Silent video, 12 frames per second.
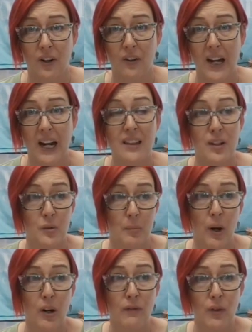Okay. There's
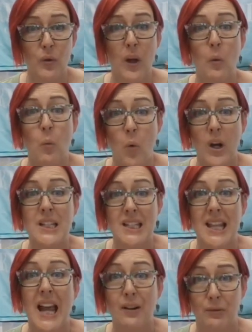part of you that wants
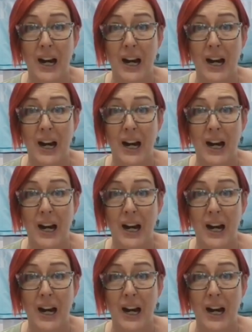that